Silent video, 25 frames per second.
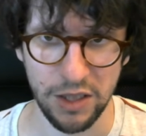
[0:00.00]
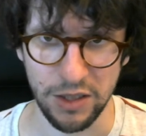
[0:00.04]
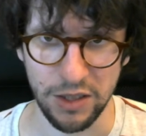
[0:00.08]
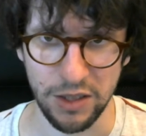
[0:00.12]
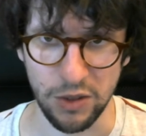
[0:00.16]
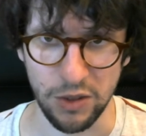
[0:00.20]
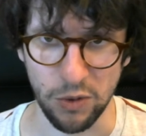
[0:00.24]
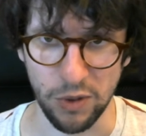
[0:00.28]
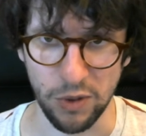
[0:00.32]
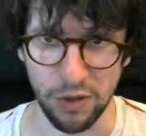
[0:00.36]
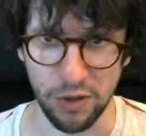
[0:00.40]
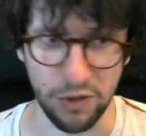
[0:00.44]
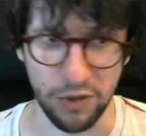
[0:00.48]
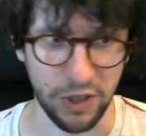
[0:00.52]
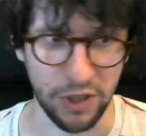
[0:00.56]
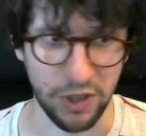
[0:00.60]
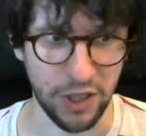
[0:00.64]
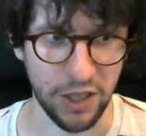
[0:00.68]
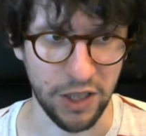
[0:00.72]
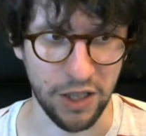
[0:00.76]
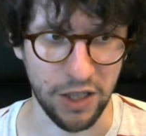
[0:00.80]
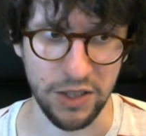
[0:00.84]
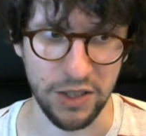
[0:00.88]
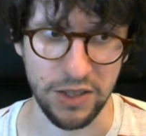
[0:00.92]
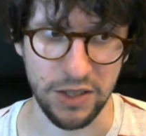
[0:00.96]
The only thing
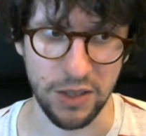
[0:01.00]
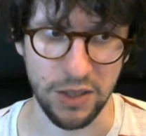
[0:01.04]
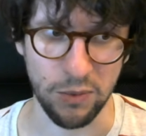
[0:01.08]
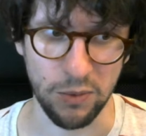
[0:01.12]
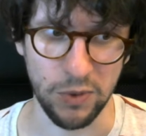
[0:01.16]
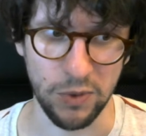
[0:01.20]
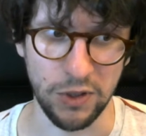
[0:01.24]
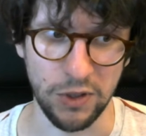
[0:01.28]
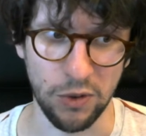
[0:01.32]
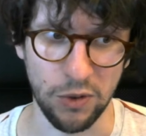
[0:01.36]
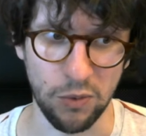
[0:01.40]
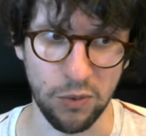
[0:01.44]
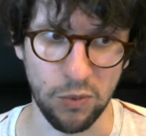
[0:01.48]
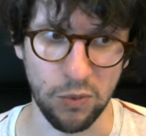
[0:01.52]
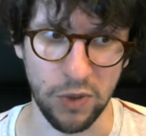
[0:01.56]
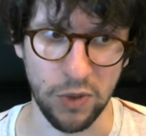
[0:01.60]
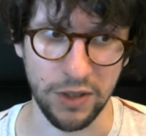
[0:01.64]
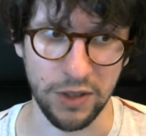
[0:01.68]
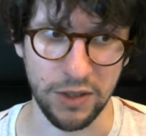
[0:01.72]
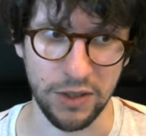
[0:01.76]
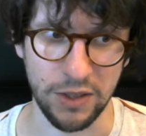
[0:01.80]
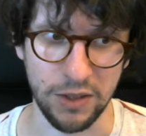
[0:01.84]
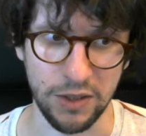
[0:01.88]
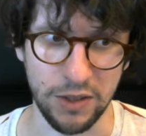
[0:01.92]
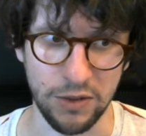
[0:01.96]
here is that we don't
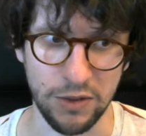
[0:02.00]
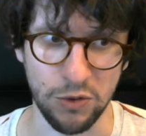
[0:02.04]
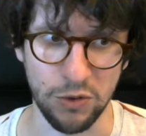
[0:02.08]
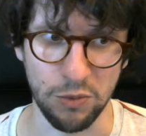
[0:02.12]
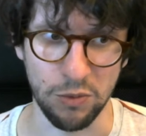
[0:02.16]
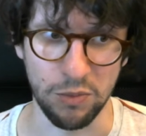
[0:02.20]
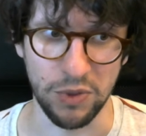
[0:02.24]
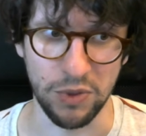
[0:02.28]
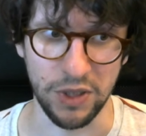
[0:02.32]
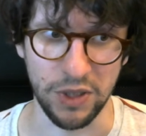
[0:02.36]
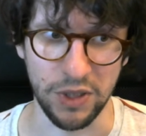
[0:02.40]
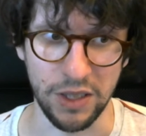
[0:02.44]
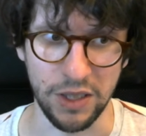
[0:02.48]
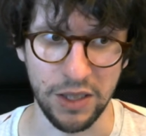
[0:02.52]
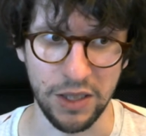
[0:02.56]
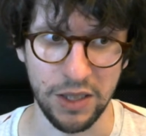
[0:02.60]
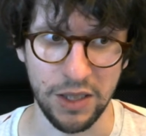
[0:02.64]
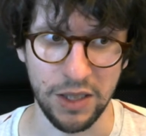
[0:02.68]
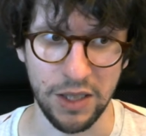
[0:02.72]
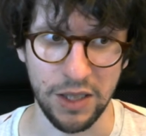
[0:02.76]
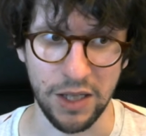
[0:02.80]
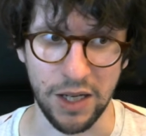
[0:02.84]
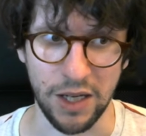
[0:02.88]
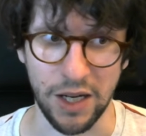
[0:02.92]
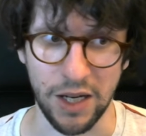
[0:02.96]
want it to be
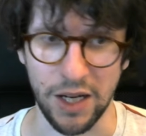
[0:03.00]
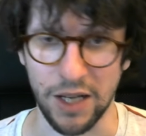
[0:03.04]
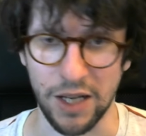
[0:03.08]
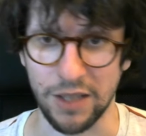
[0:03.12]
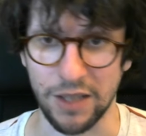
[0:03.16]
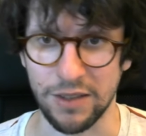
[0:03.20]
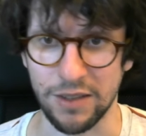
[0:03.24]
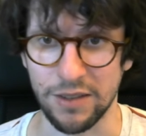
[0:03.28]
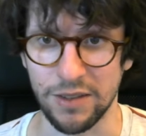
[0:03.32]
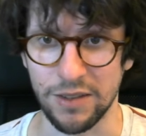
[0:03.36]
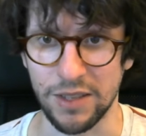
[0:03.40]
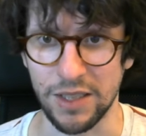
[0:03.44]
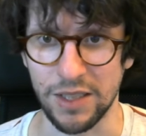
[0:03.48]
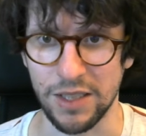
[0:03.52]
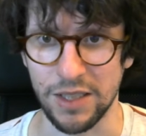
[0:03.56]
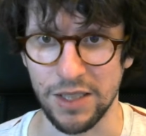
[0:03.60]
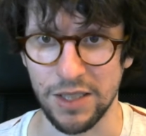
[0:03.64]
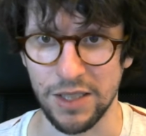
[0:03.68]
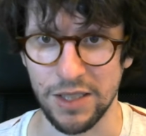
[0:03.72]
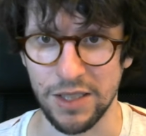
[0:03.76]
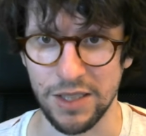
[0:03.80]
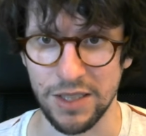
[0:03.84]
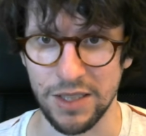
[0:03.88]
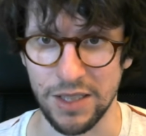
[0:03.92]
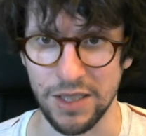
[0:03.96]
at
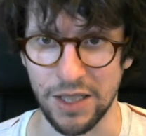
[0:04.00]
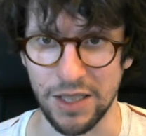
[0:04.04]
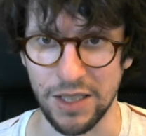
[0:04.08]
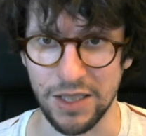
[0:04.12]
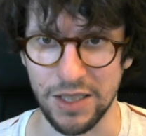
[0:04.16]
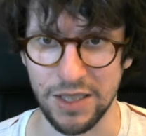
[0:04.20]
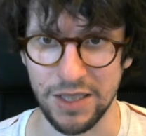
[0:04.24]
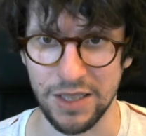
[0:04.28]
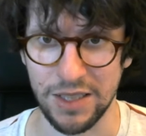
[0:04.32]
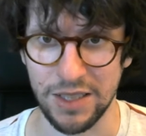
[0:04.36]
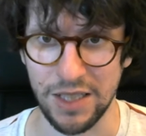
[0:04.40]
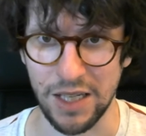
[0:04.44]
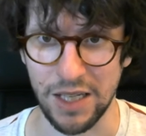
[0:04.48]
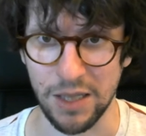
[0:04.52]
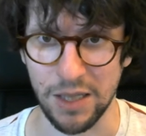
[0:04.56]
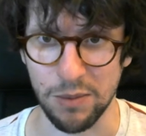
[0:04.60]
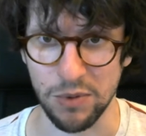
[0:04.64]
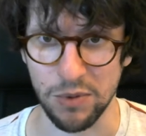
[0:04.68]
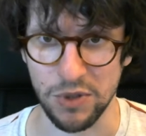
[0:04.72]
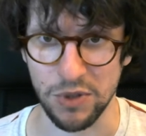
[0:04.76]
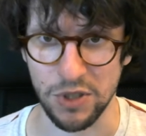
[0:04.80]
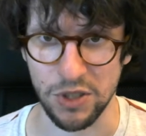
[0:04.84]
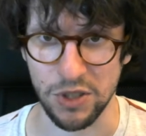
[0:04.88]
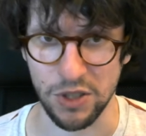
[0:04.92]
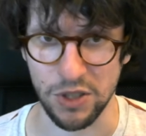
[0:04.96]
any snake
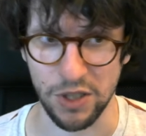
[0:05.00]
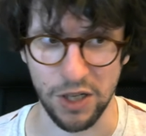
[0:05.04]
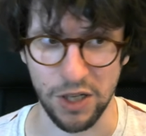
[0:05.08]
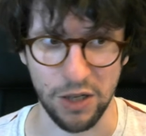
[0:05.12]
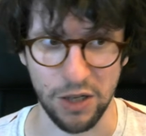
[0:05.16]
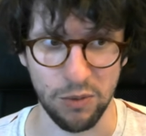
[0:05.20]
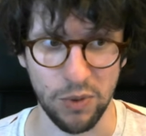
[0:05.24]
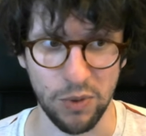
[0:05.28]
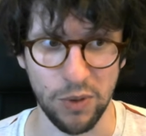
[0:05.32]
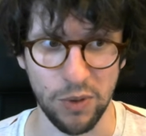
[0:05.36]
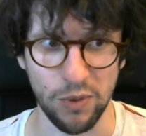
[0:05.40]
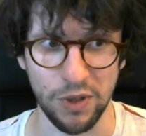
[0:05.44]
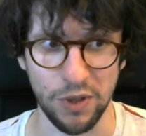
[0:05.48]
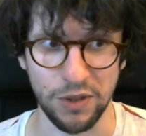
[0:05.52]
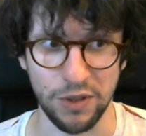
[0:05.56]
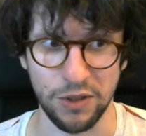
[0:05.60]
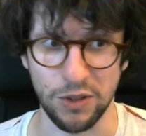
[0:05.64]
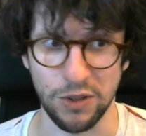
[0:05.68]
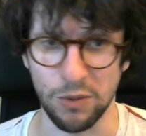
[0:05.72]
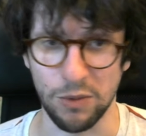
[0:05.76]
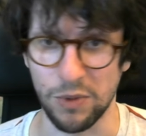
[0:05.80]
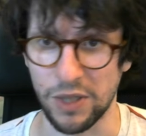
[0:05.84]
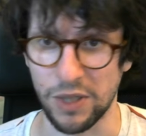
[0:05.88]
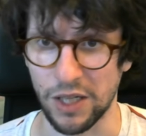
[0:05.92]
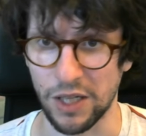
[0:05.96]
position here. We want it
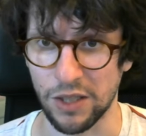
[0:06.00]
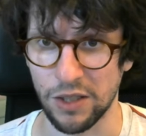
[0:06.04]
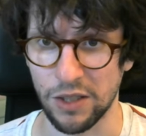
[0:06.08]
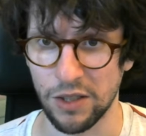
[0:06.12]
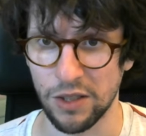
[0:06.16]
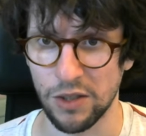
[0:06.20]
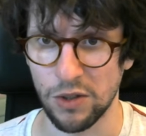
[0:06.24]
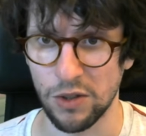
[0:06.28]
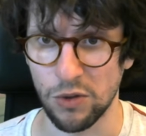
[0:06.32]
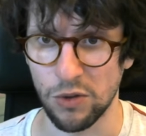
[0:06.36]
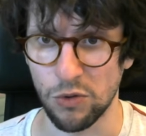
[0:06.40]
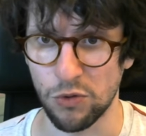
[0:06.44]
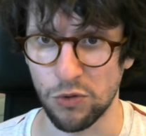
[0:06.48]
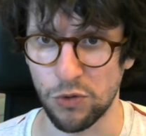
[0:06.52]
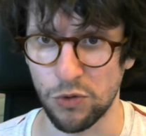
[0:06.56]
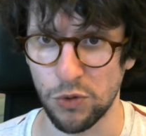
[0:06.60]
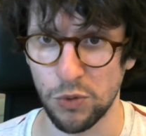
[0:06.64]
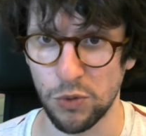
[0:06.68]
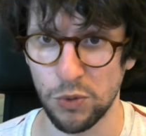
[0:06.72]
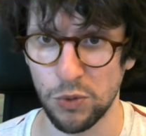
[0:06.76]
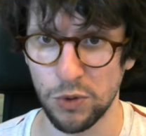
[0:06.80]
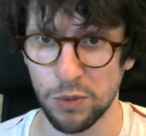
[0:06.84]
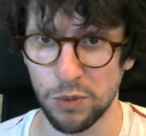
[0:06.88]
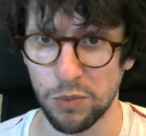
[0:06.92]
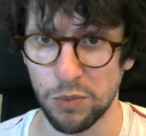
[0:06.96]
to be at
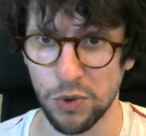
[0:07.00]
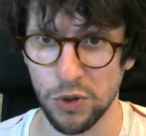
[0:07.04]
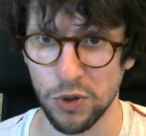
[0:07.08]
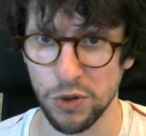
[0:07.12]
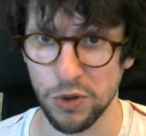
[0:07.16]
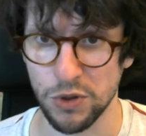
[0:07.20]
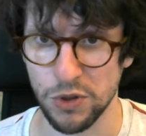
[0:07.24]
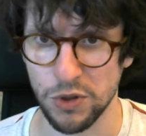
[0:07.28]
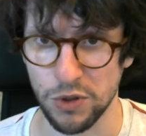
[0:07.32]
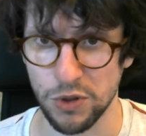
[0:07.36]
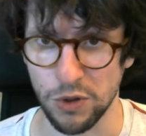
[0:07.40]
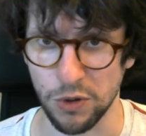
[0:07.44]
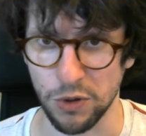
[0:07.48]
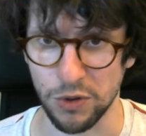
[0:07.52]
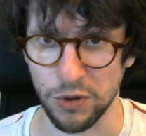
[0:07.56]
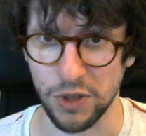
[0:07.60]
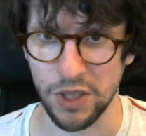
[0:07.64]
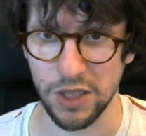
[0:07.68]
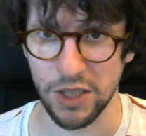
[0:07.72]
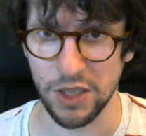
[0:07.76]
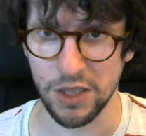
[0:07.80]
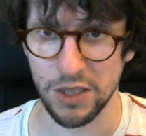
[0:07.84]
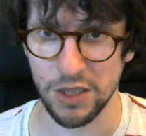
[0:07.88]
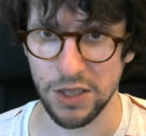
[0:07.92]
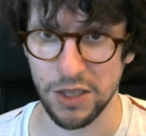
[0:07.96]

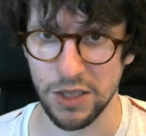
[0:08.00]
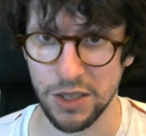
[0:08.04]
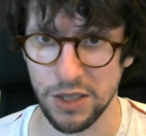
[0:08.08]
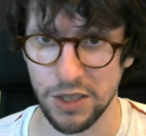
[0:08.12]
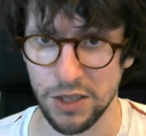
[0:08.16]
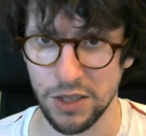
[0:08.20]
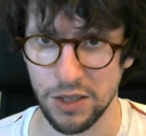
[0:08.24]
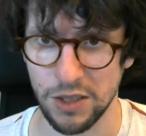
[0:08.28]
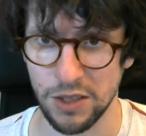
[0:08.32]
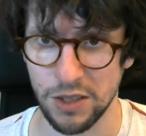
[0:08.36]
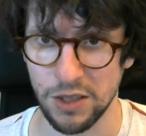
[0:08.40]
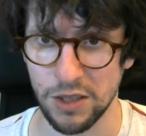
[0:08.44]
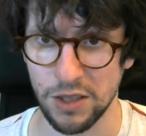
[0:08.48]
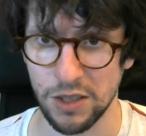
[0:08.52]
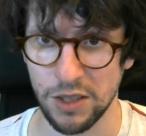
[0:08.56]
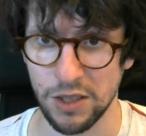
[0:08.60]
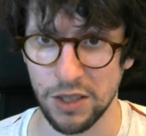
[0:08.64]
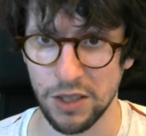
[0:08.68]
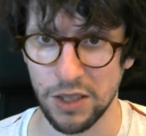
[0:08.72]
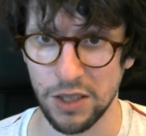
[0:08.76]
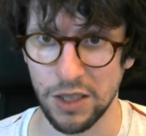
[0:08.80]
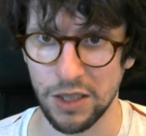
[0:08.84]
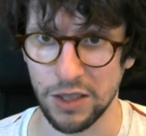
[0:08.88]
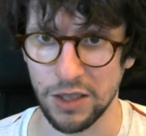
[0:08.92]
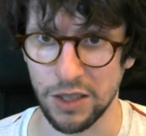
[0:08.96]
foodpos.x
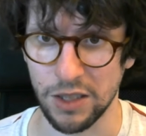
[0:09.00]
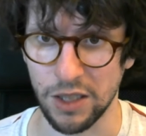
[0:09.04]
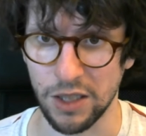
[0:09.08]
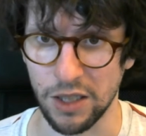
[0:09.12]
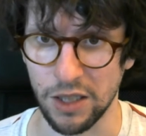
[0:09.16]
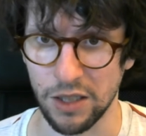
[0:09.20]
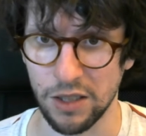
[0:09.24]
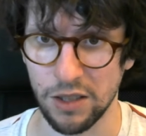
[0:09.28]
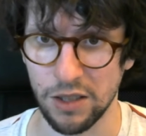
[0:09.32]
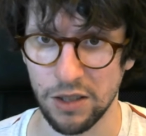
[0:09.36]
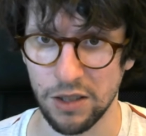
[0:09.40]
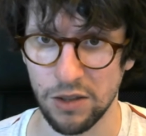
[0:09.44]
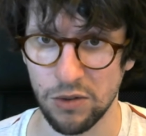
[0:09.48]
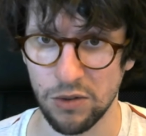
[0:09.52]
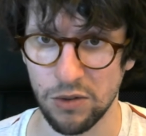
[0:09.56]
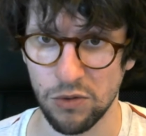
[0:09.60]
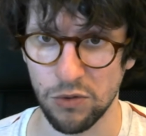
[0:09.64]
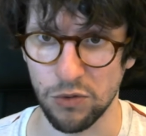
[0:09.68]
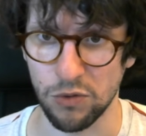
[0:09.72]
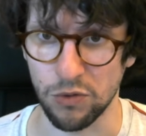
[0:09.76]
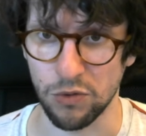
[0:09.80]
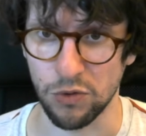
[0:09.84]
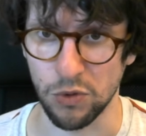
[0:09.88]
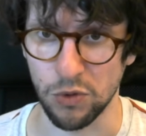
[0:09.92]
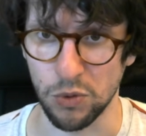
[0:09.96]
and then
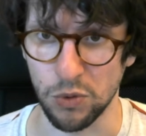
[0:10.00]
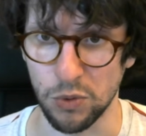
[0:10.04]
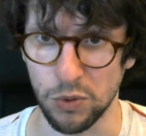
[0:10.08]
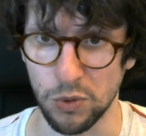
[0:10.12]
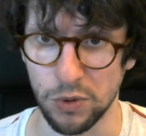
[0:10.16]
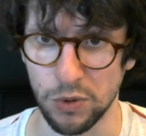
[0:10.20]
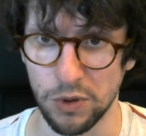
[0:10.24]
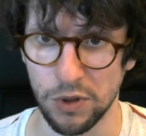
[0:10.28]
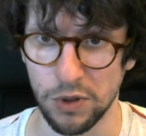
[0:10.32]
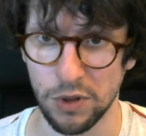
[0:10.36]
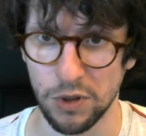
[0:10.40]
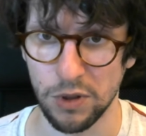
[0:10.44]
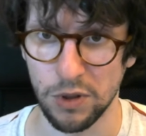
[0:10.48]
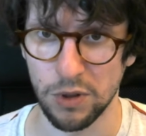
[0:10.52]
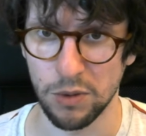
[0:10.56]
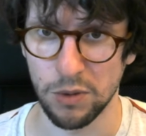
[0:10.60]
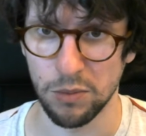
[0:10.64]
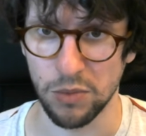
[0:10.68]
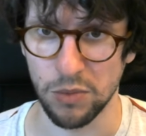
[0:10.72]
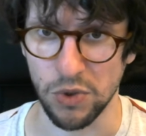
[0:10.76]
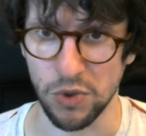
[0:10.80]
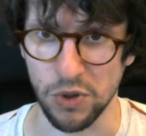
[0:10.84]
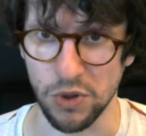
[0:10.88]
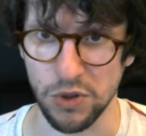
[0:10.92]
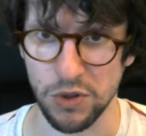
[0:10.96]

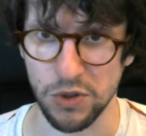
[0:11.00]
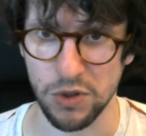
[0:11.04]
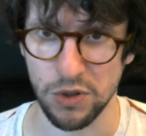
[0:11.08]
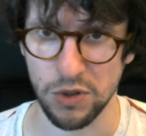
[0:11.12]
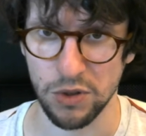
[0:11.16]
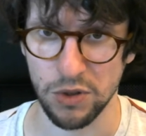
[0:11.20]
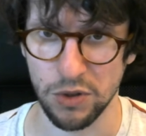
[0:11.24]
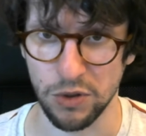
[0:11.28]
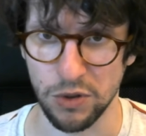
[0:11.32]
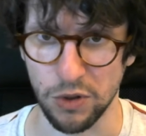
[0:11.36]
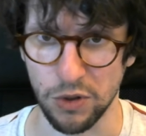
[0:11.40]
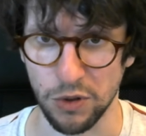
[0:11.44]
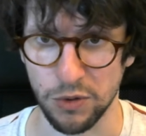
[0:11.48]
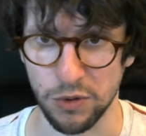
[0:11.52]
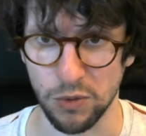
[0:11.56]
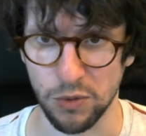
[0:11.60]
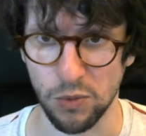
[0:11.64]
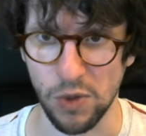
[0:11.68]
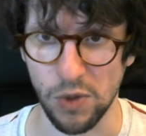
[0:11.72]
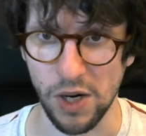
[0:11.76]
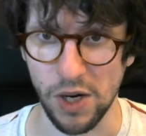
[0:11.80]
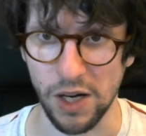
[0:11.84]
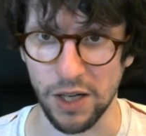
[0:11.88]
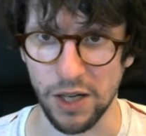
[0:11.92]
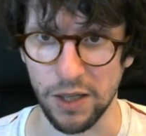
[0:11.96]

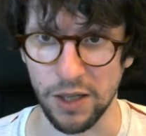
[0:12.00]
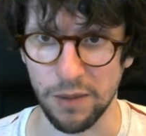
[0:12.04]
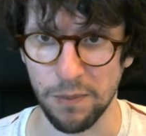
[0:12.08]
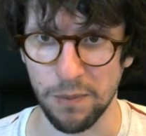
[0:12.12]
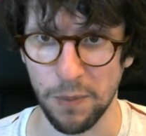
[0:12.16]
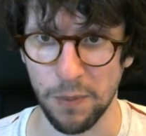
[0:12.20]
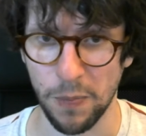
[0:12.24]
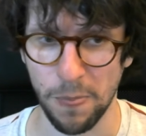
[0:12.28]
foodpos.y.